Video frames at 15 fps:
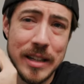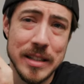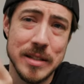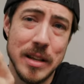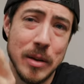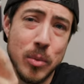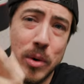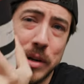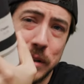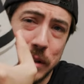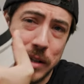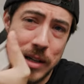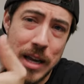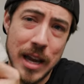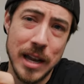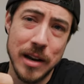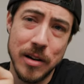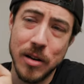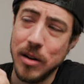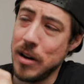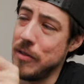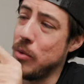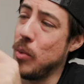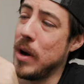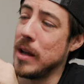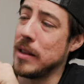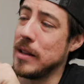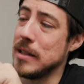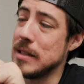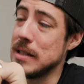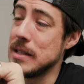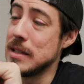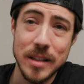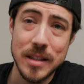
It's like one of the Canon RF white lenses.